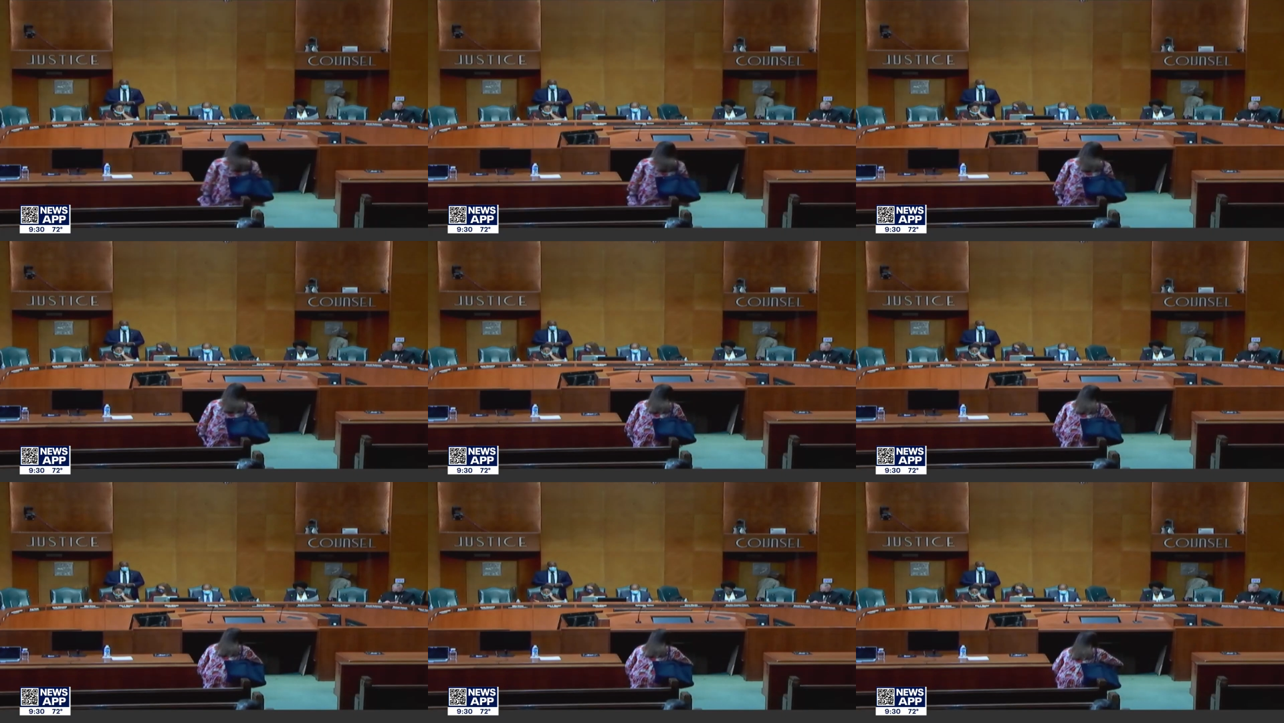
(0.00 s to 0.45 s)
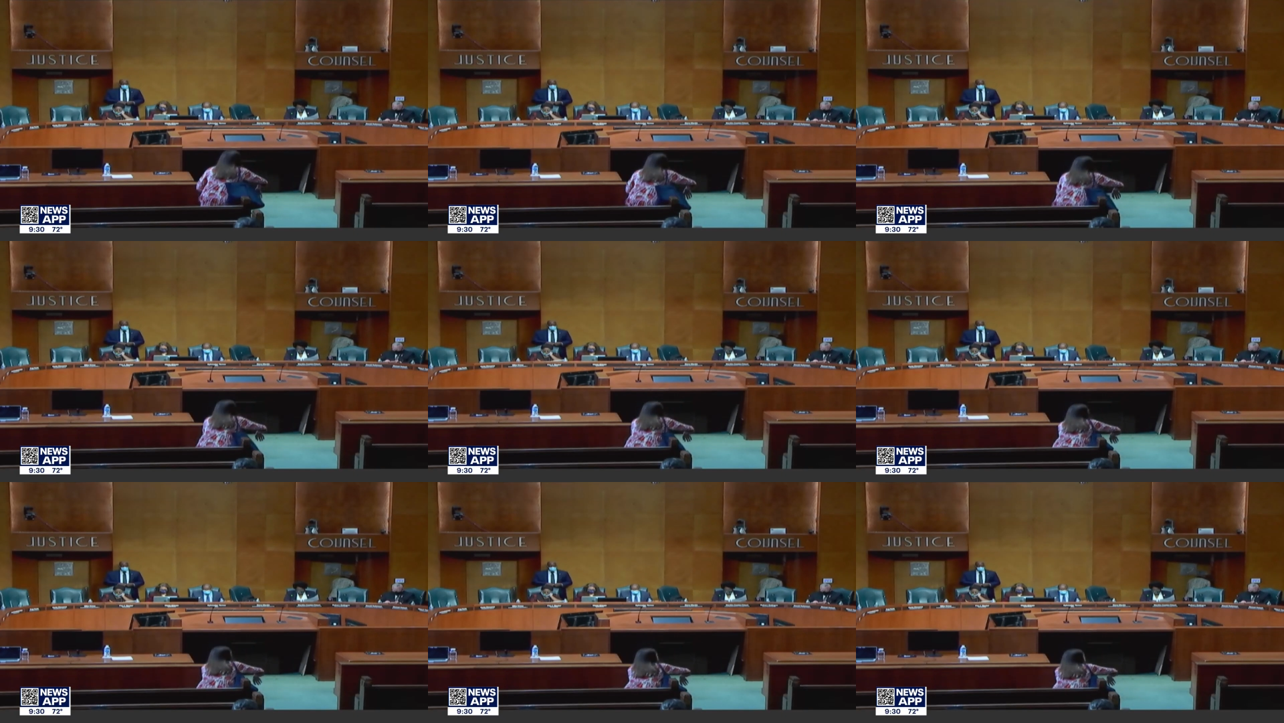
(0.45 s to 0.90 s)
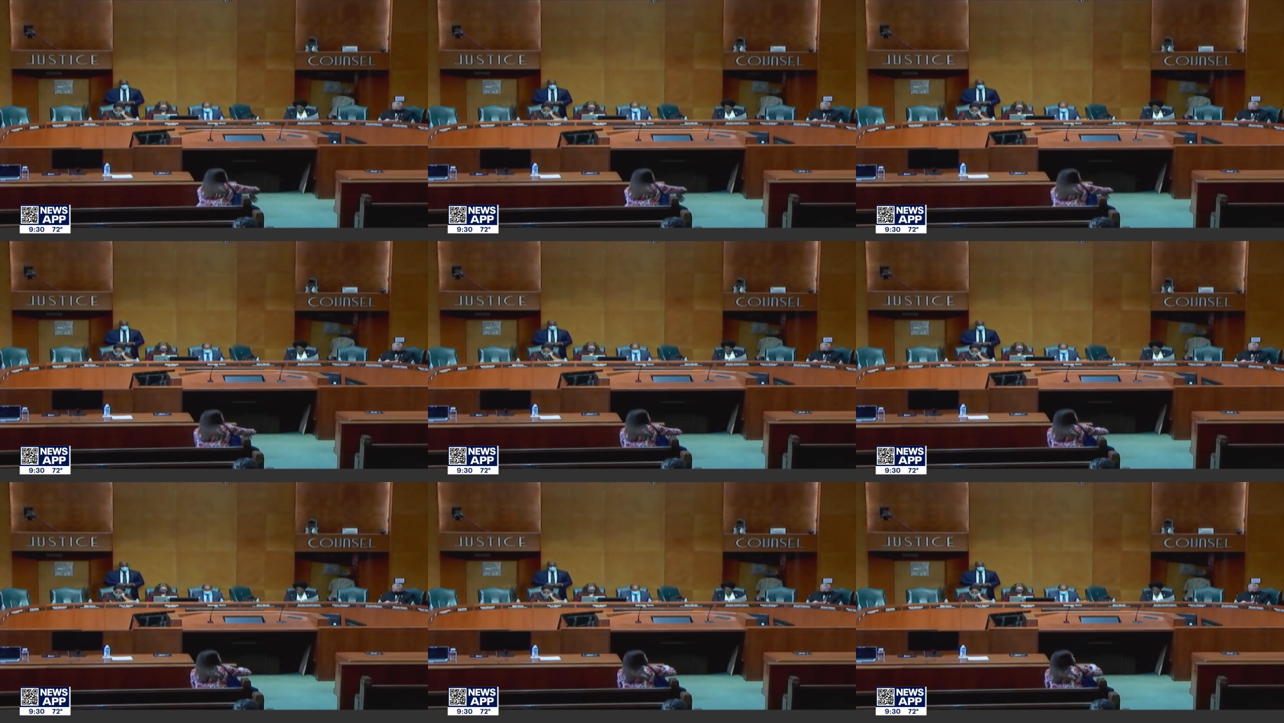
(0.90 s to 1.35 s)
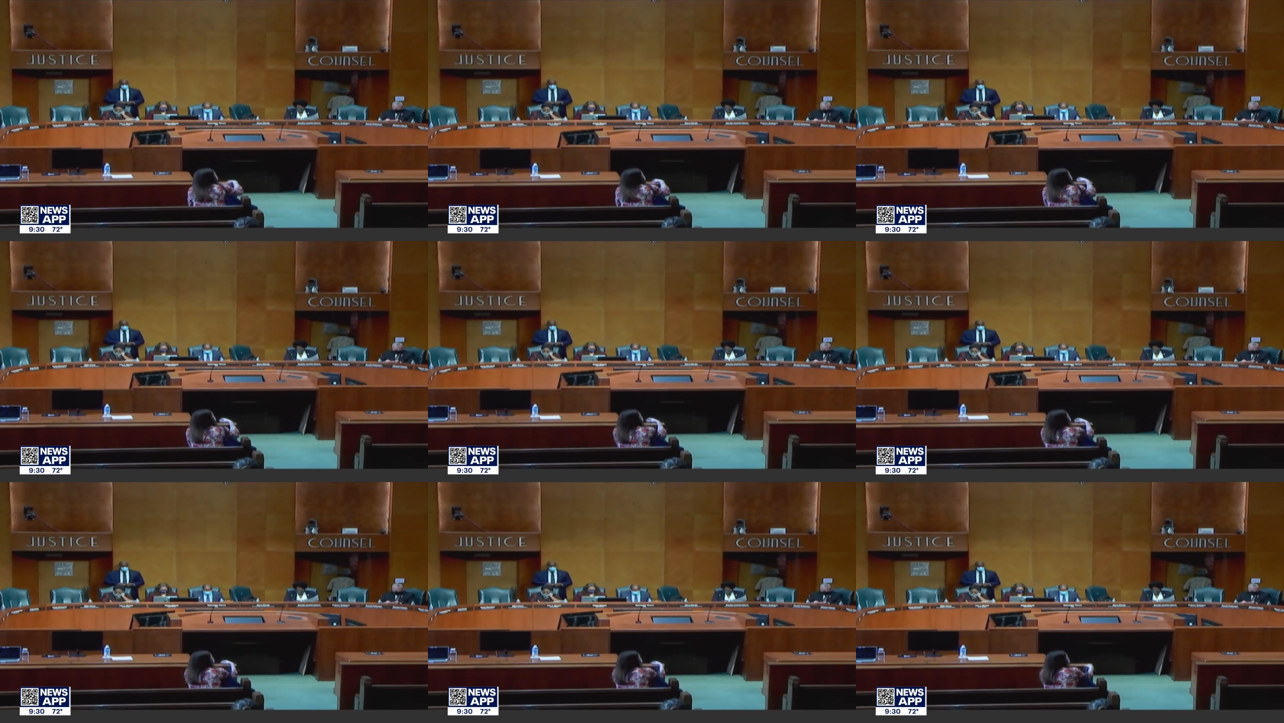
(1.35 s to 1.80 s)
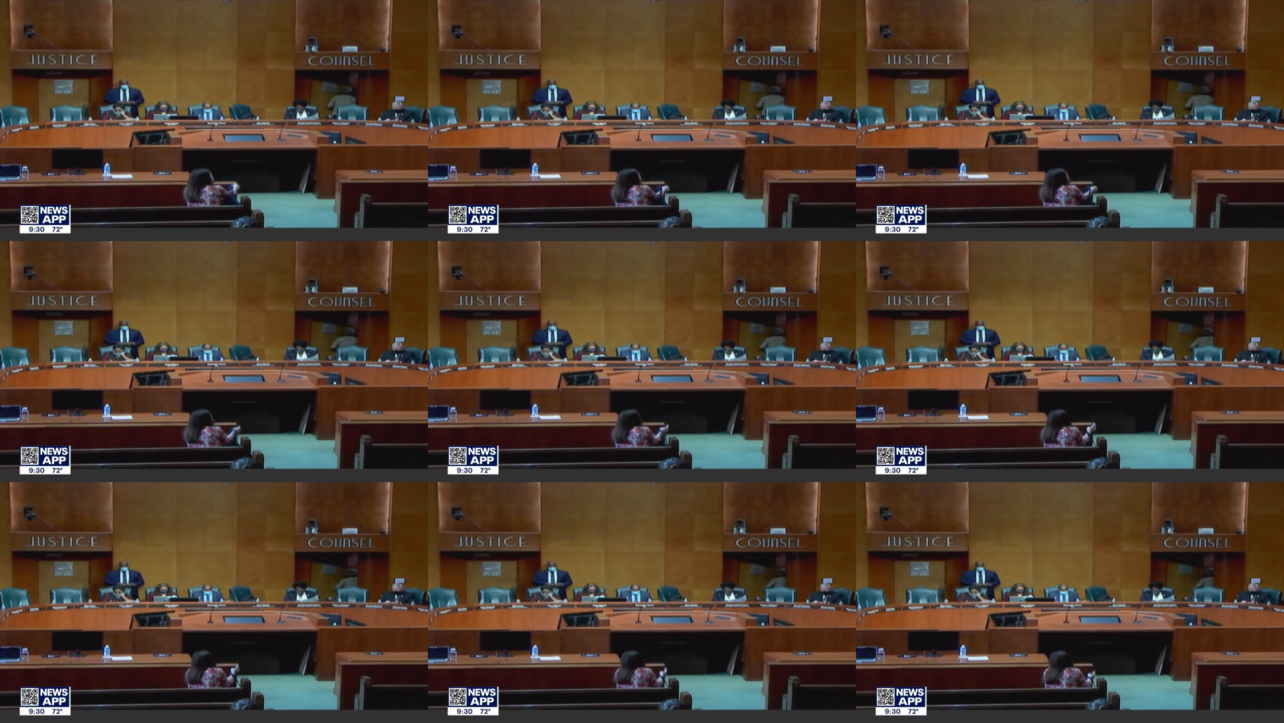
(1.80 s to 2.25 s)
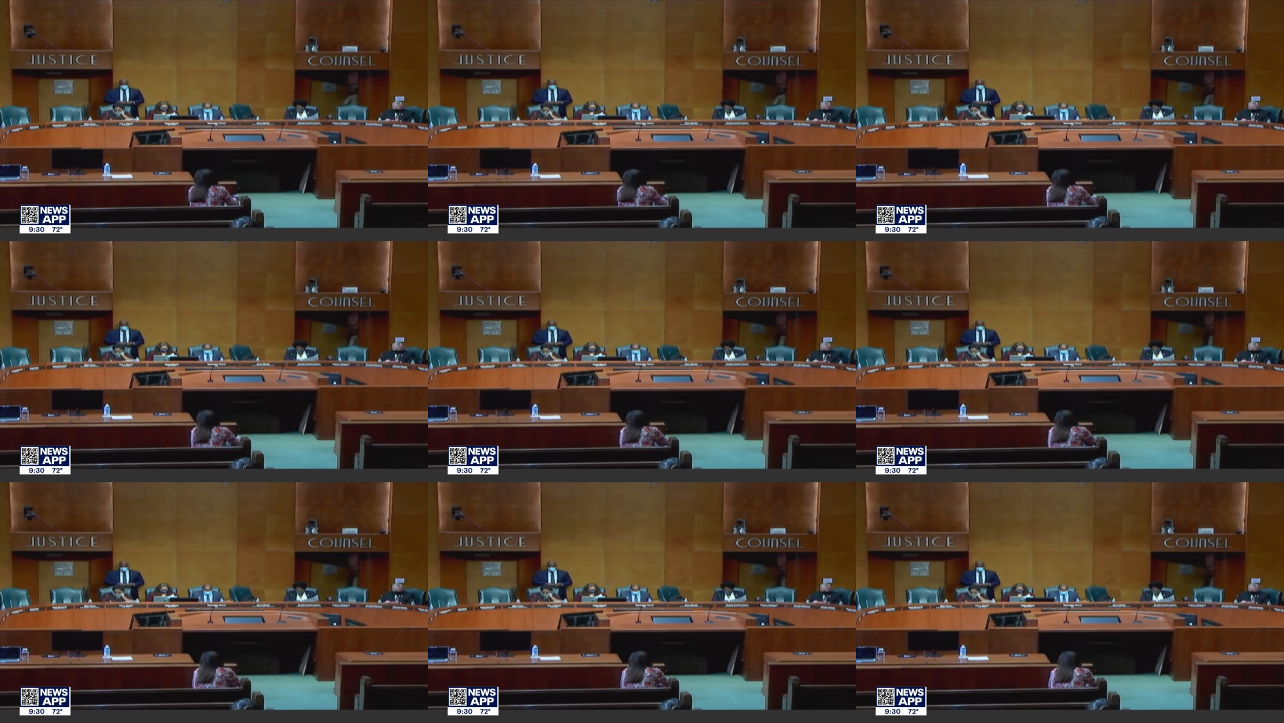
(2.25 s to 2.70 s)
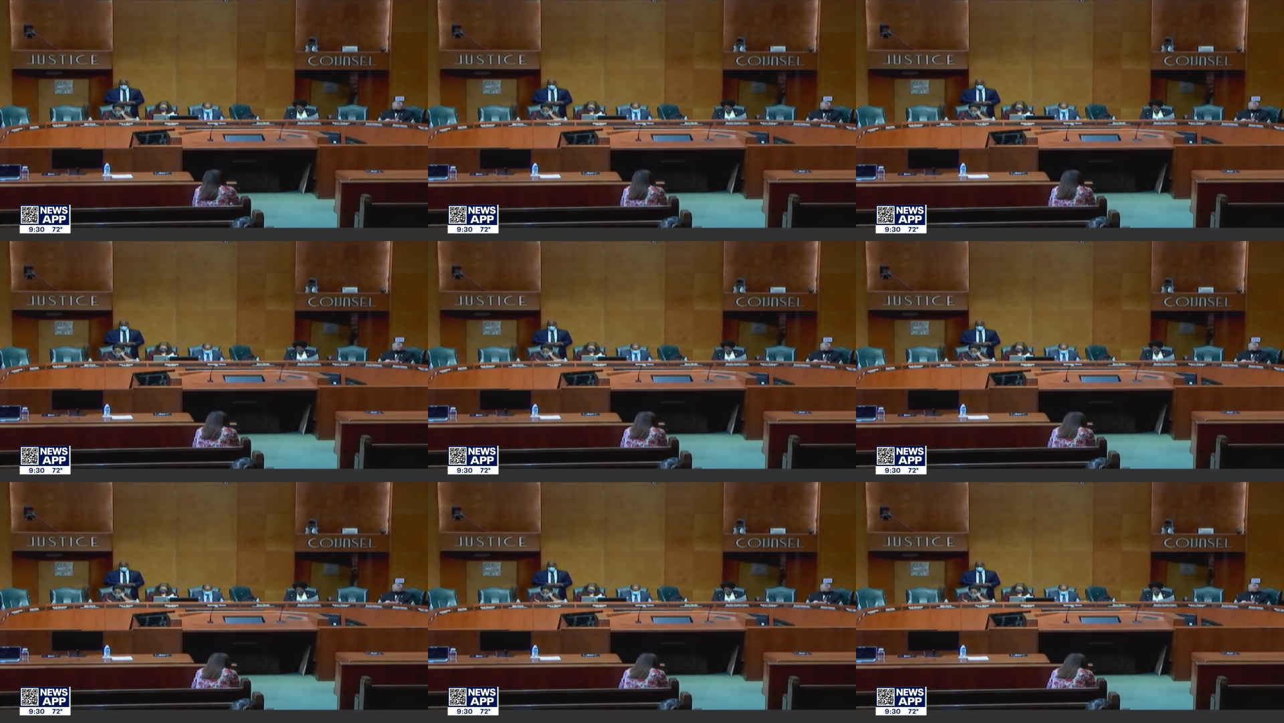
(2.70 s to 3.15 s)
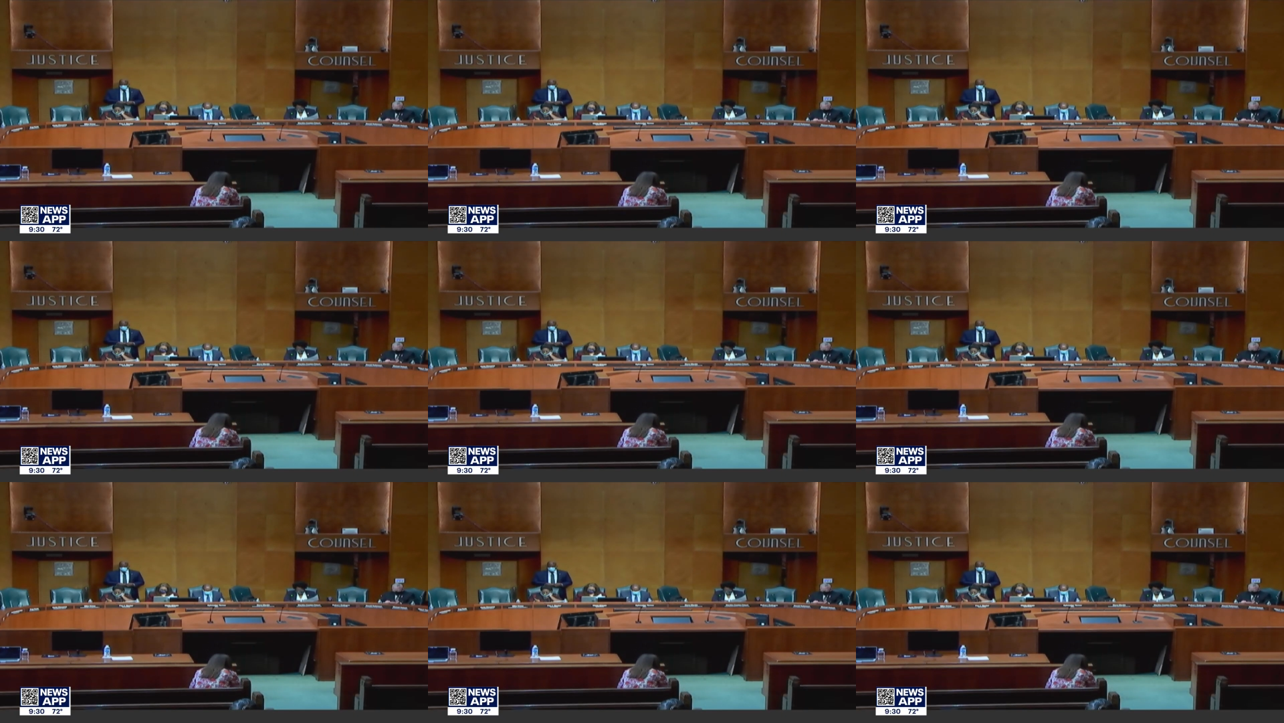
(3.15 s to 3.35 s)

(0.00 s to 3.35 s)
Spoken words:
[unreadable: no face in view]